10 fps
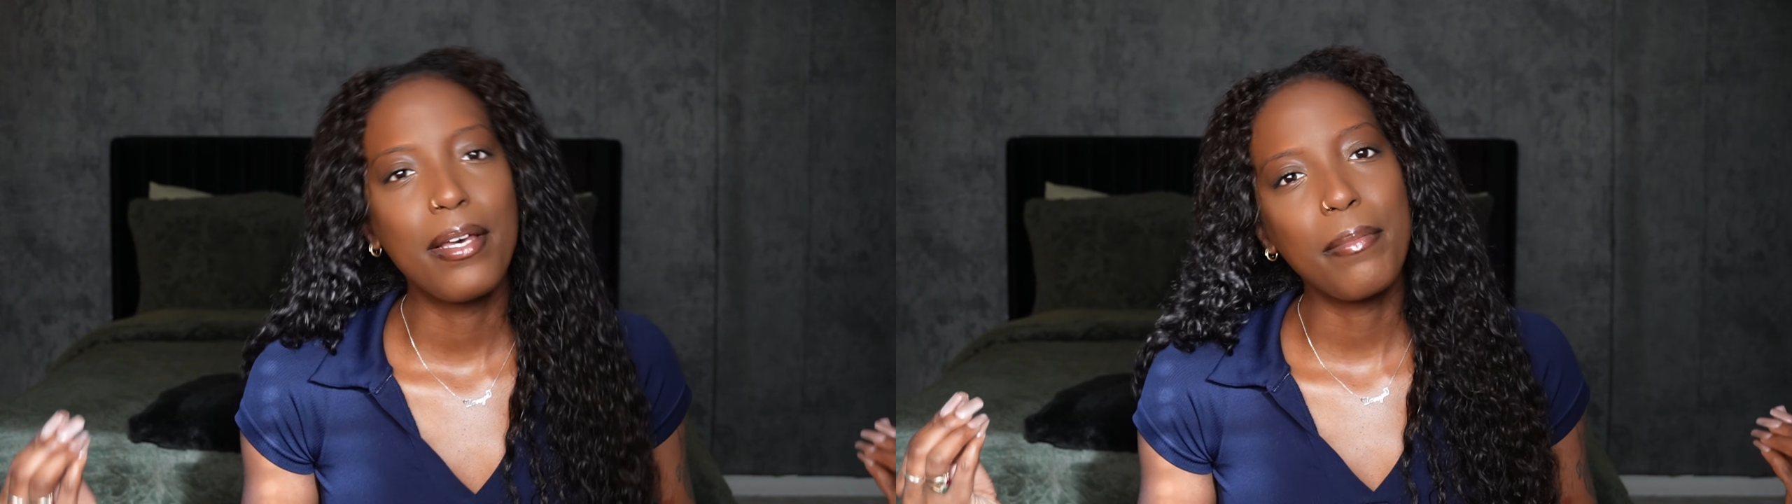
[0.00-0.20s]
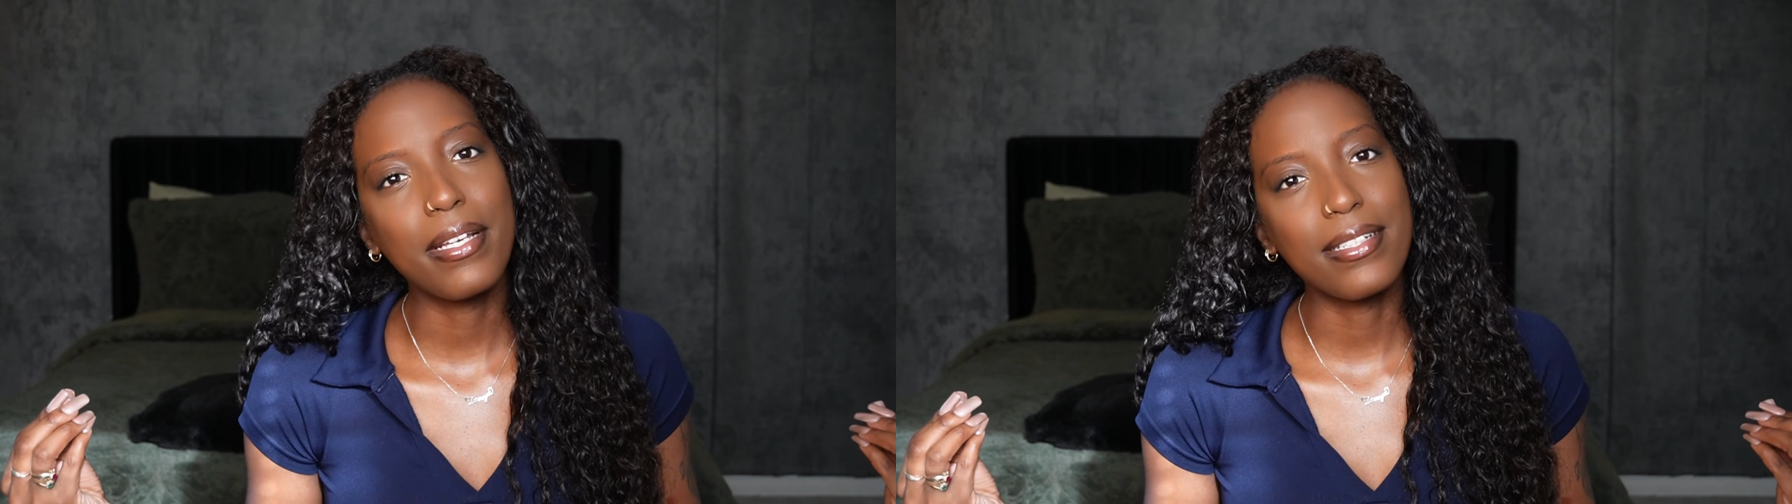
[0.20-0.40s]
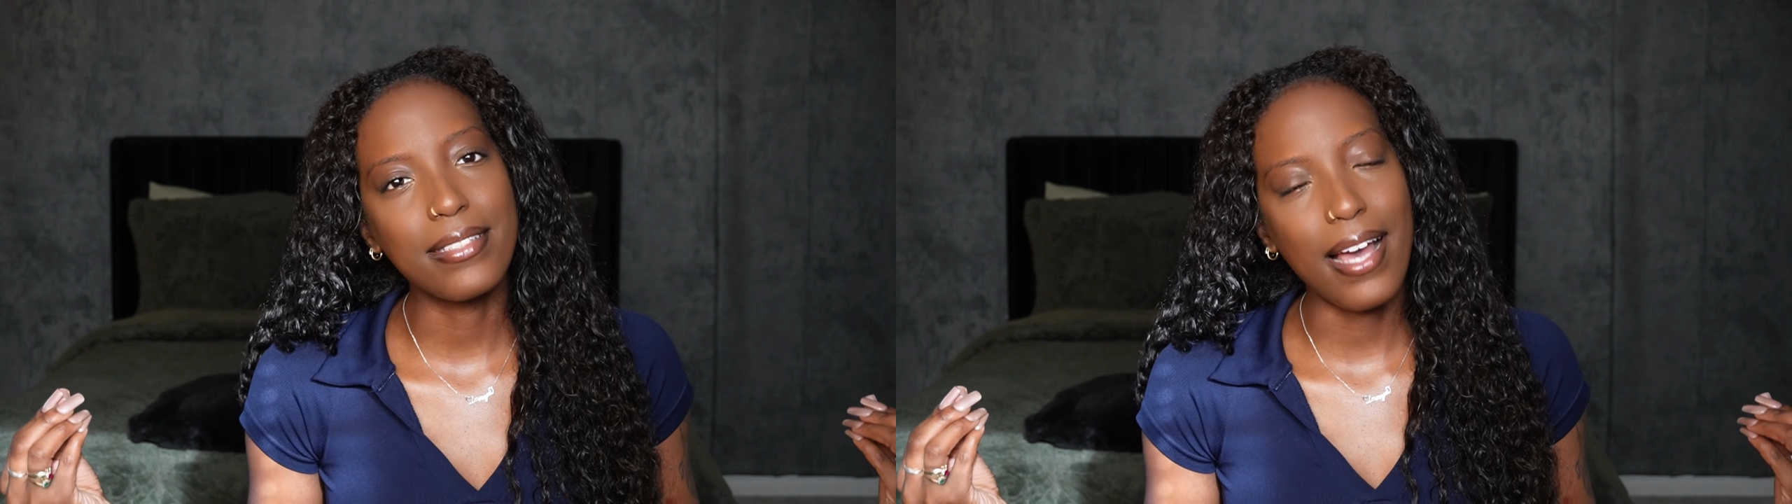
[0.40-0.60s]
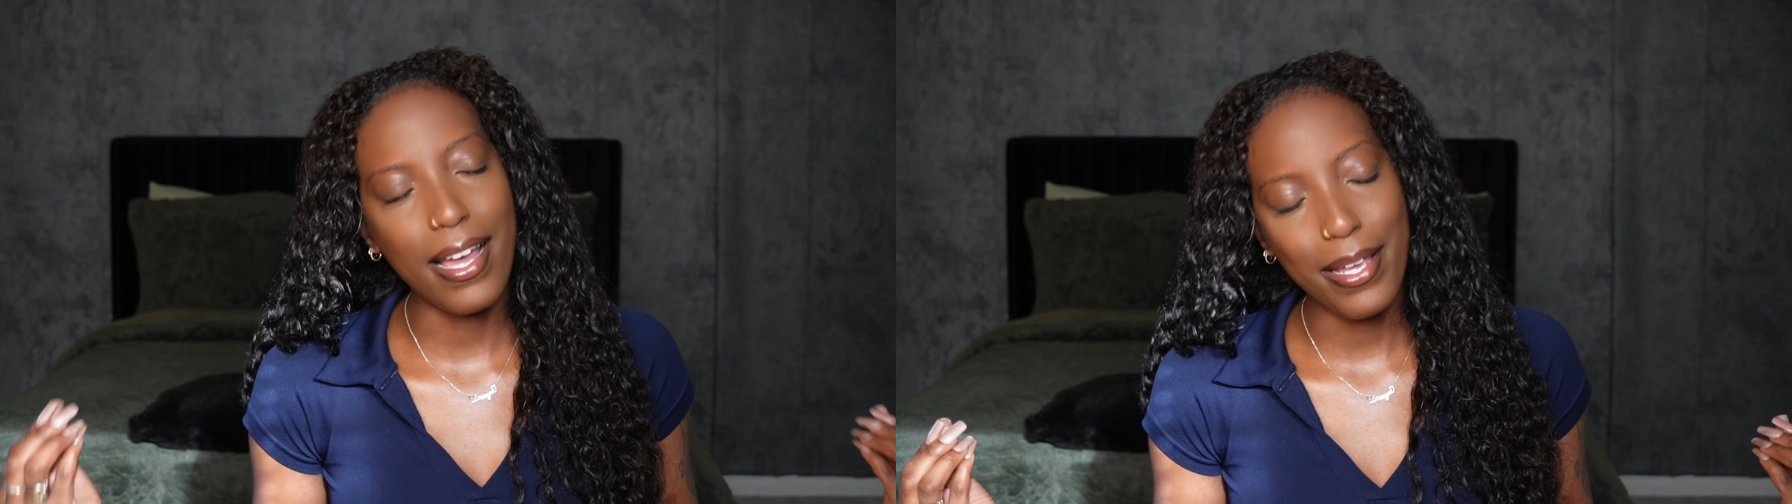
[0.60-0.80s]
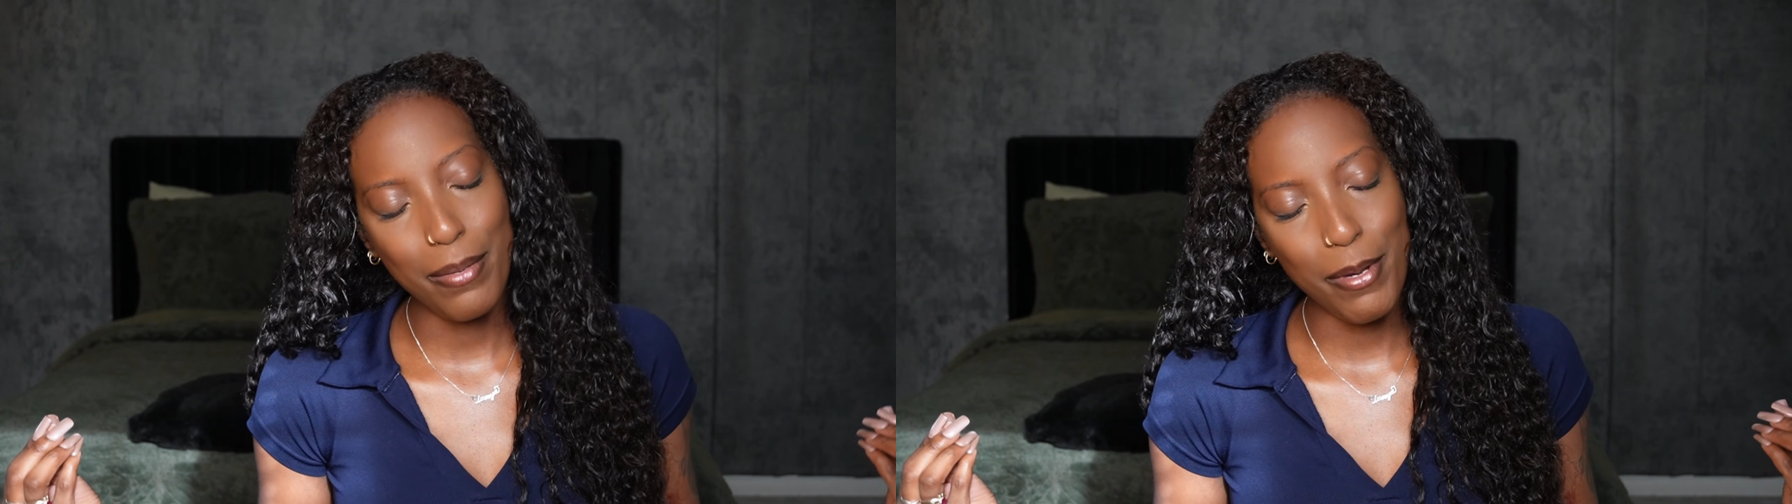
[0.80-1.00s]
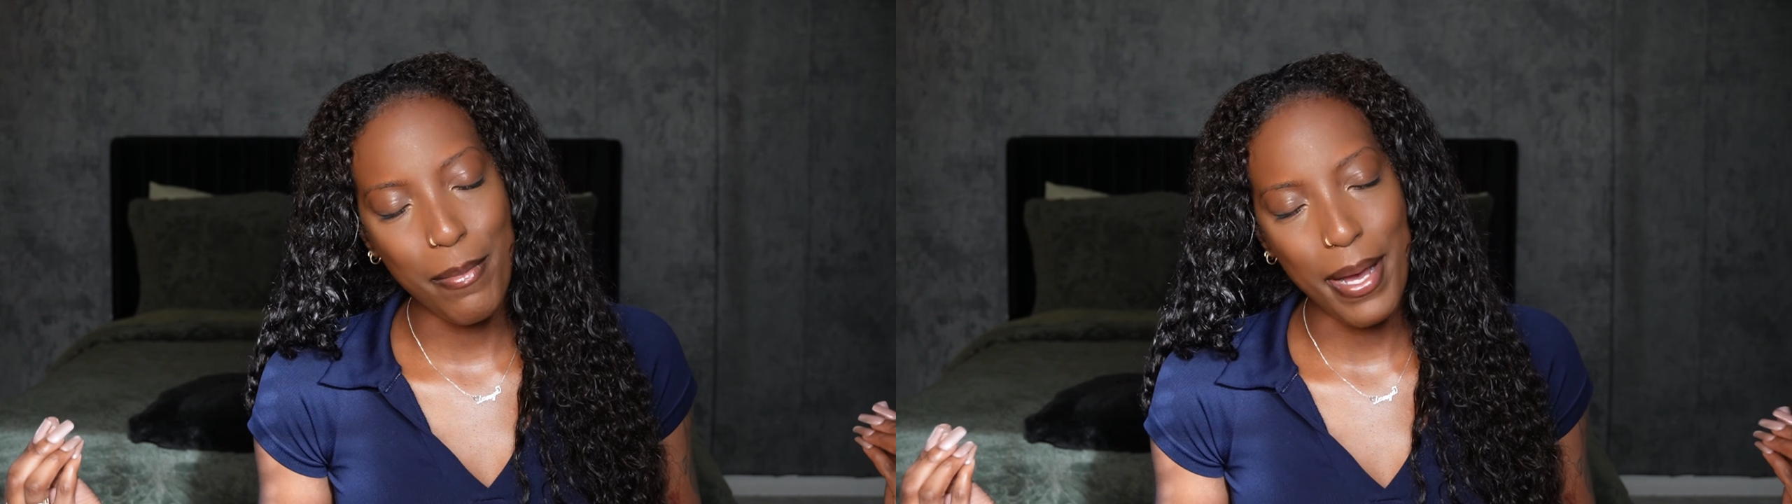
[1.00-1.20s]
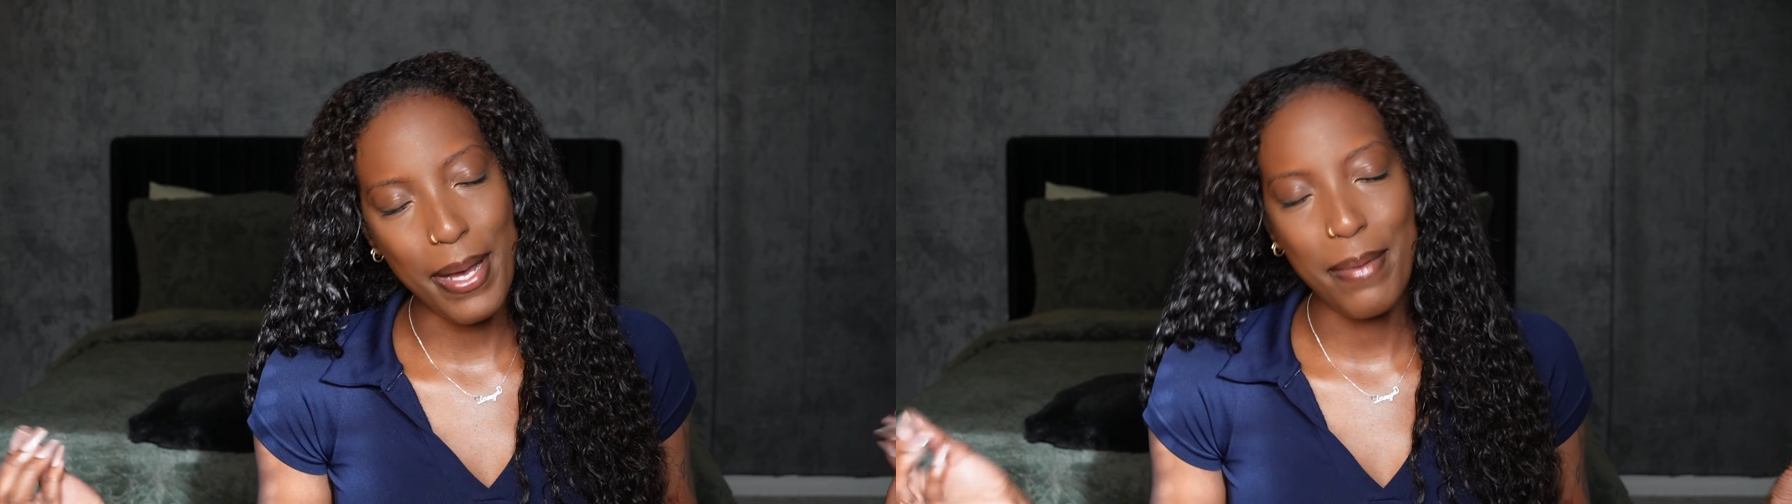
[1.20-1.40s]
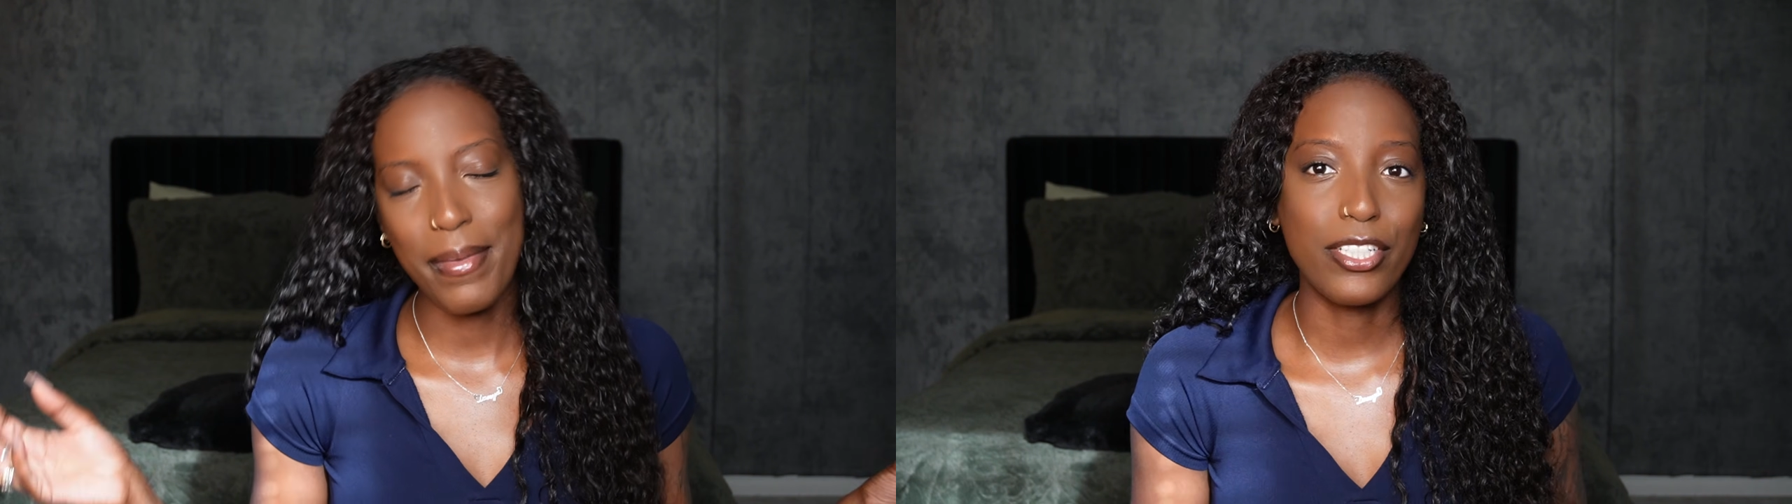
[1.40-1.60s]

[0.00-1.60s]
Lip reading: because I am a mom